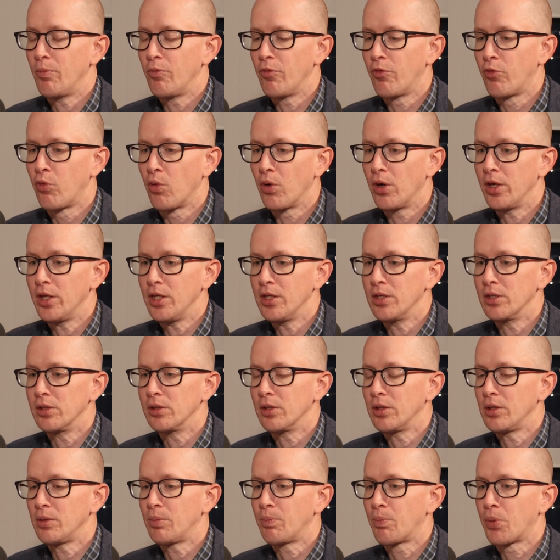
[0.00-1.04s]
For
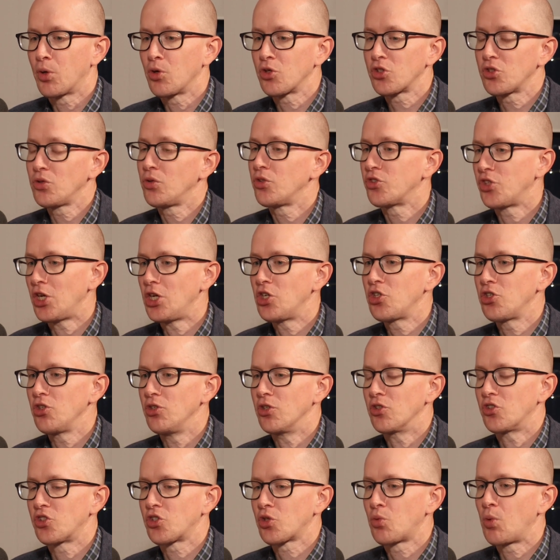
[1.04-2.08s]
in personalization,
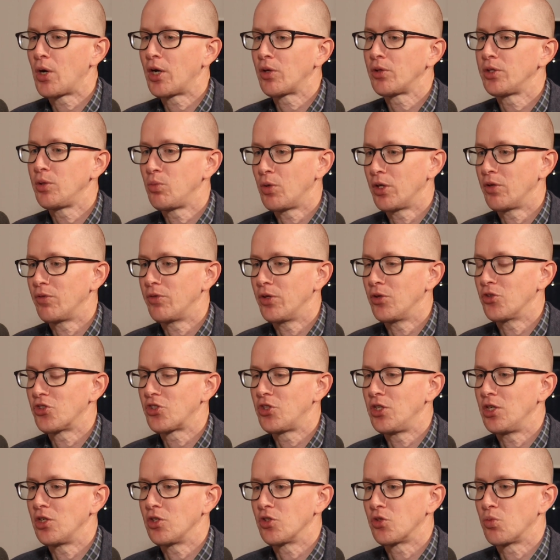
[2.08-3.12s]
it's squarely one of those
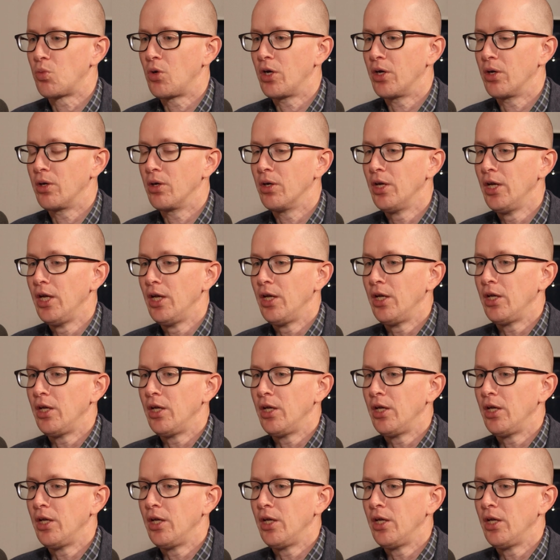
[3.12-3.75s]
things where